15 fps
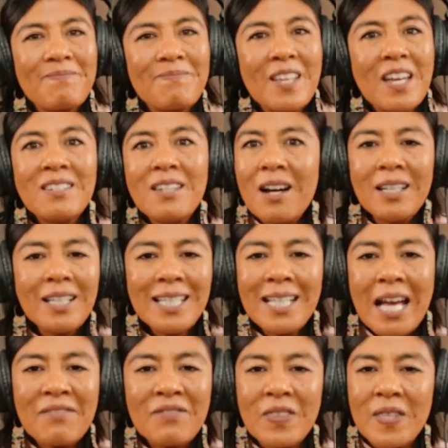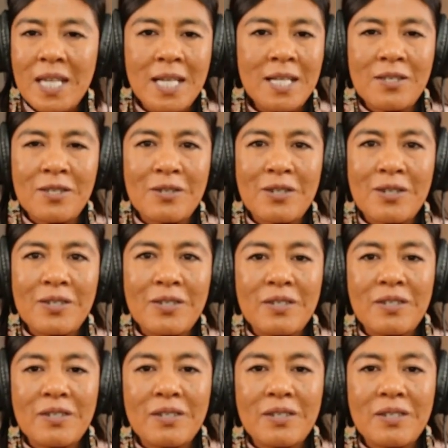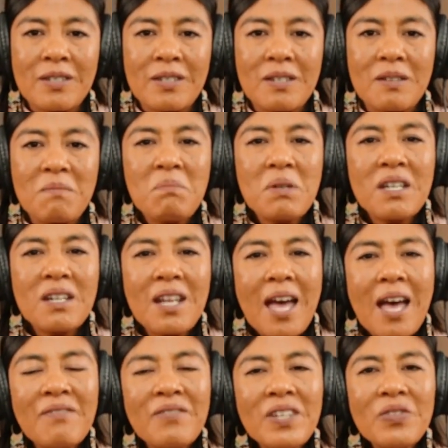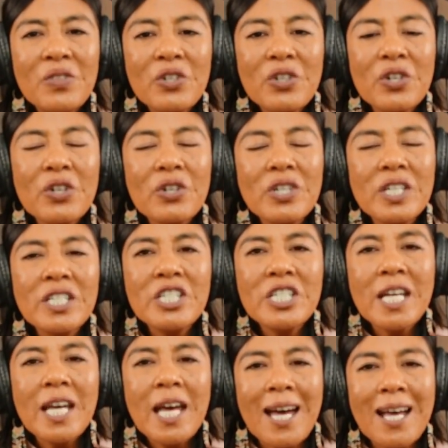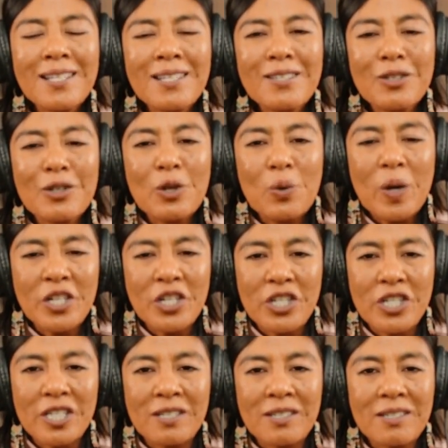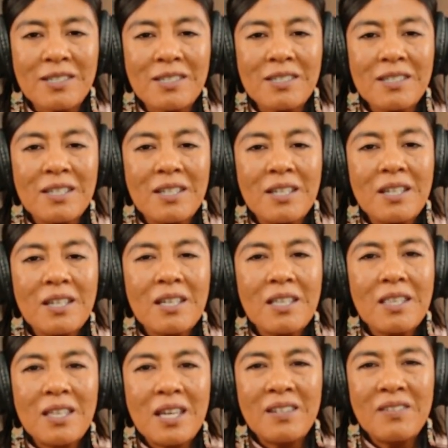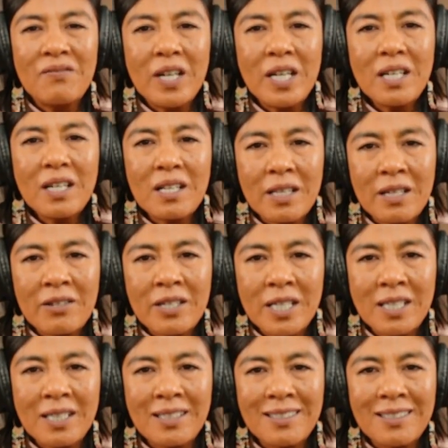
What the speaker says: Not in having the answer, but in having the courage to ask the questions that invite clarity.